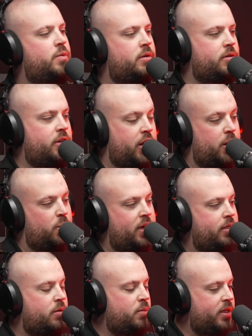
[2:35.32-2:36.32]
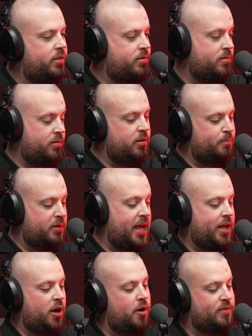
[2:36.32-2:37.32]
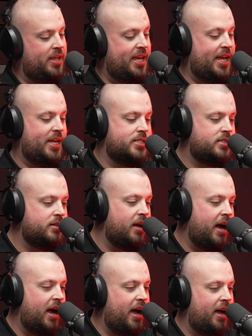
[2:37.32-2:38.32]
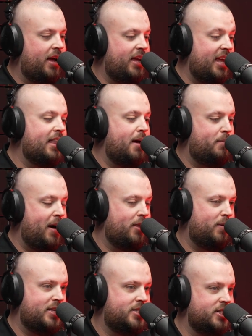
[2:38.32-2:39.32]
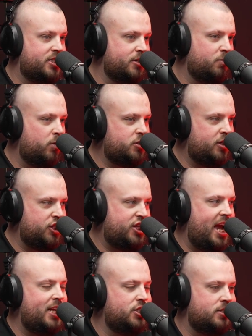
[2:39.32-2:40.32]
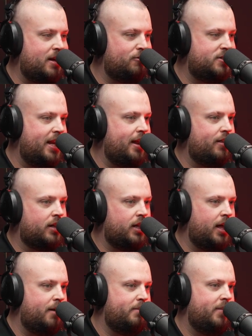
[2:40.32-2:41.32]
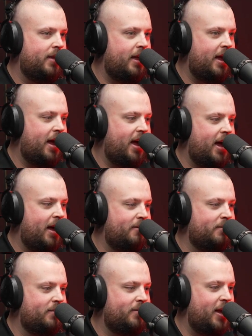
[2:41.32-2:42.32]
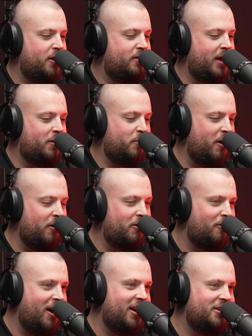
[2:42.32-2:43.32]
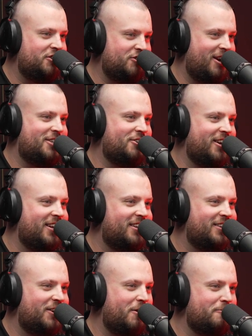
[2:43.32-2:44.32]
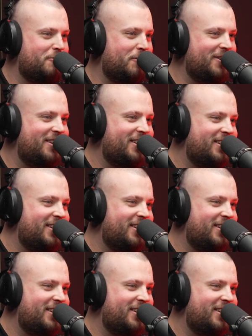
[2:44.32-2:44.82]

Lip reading: with playing over the years in that pathway system, what sort of changes have you seen at the club that you think we're on the right trajectory going forward?